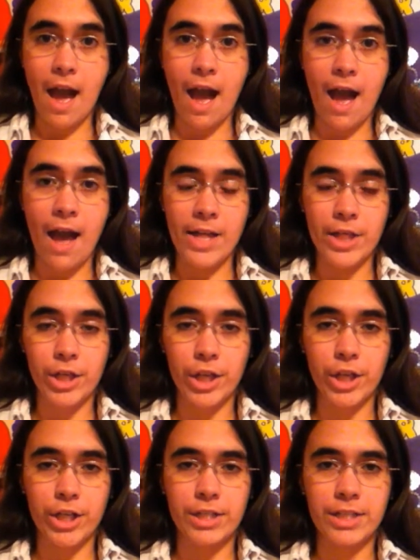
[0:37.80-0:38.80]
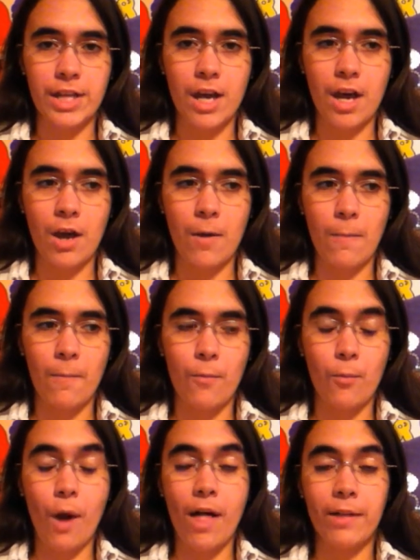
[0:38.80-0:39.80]
I learned
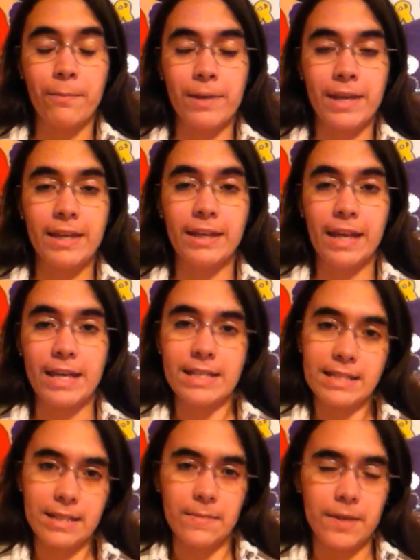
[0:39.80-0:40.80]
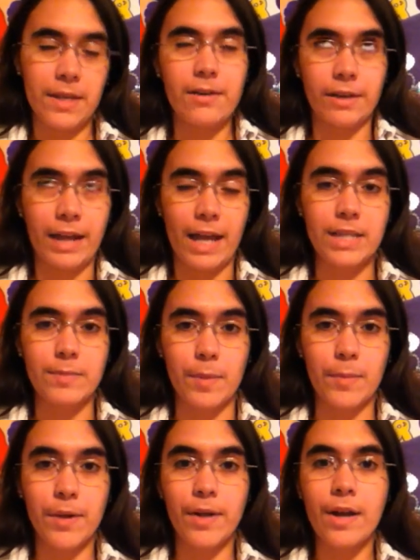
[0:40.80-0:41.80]
while being a CP or cast
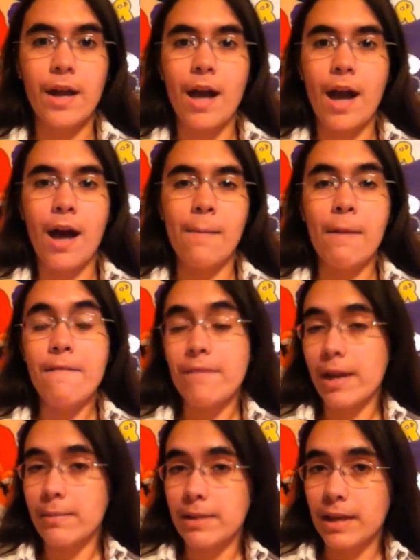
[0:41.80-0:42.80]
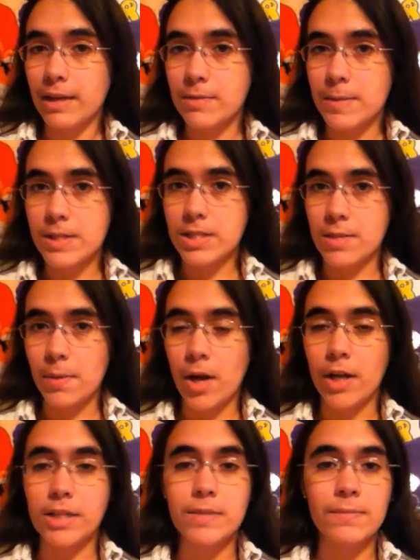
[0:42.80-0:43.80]
member. My family had been to the
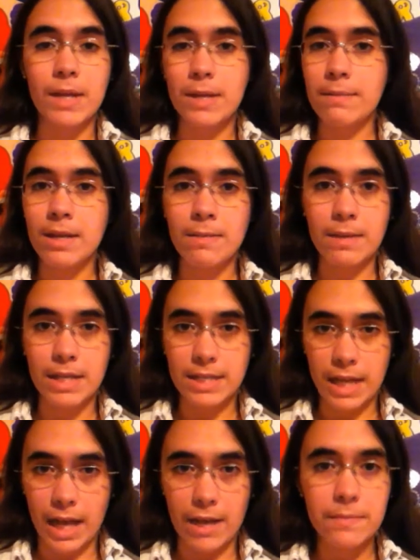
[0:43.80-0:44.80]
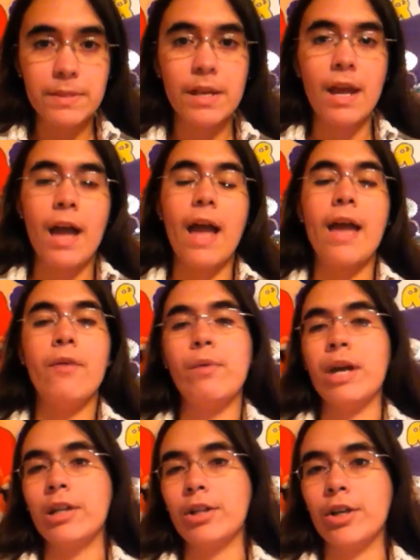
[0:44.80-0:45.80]
parks many times, and
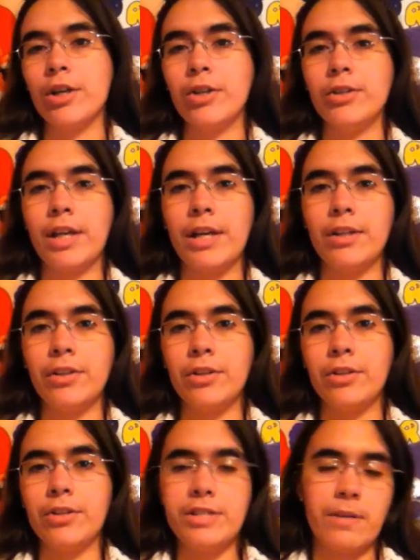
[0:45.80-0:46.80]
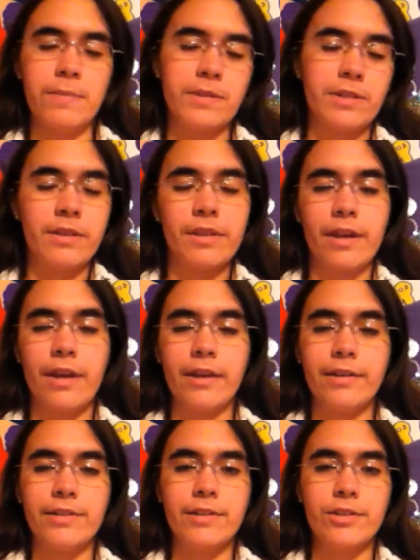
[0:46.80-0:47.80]
we had learned like little tips and
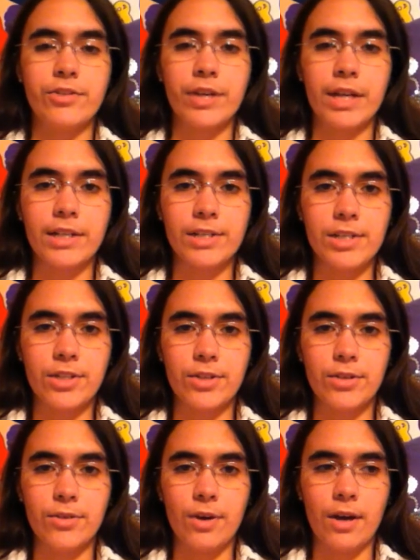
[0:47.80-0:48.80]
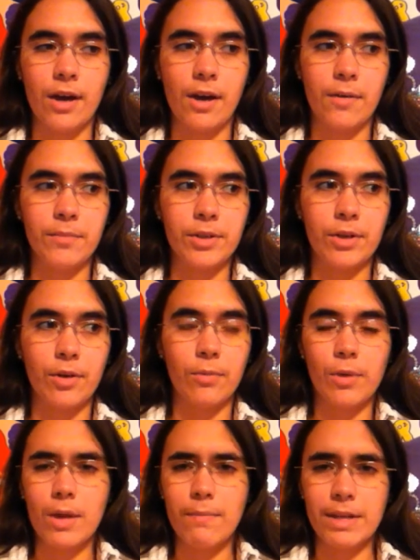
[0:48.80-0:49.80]
things and tricks to,
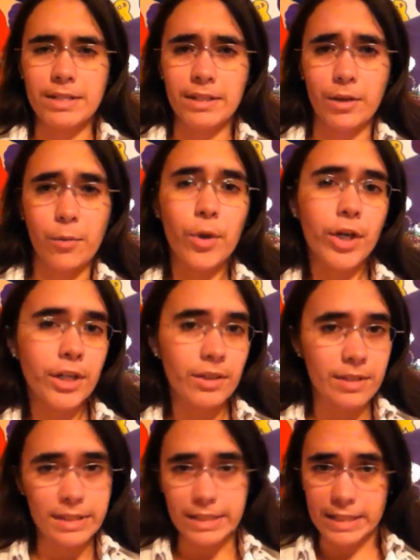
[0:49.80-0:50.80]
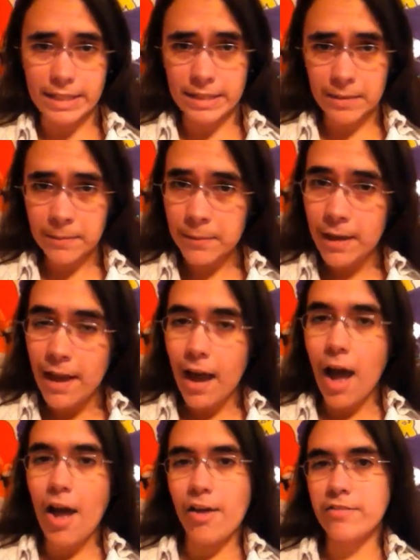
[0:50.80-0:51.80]
basically work the system
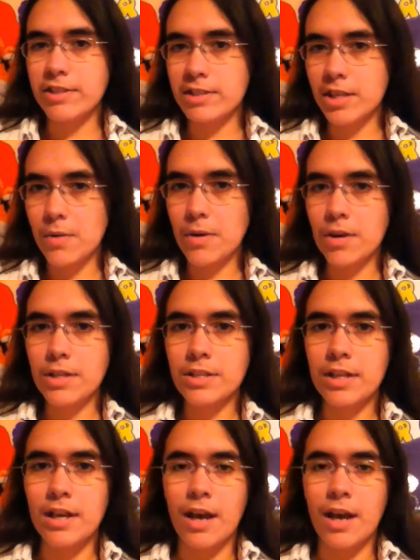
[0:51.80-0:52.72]
of Disney World